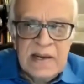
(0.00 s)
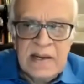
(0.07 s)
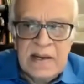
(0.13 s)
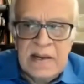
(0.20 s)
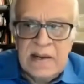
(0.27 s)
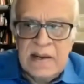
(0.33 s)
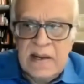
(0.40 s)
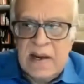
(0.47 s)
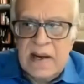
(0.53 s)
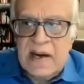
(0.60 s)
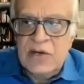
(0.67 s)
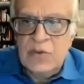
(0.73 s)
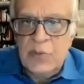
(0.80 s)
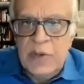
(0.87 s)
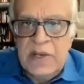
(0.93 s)

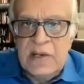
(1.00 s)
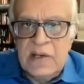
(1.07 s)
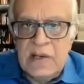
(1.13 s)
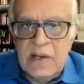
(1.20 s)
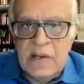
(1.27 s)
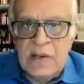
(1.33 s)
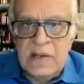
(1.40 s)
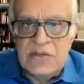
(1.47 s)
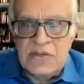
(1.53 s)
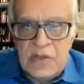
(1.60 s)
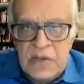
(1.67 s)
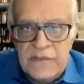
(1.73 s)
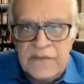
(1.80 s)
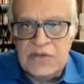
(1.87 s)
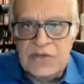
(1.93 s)
are doing a
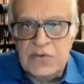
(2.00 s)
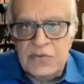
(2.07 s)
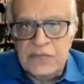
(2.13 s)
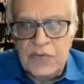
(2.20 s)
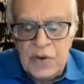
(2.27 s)
service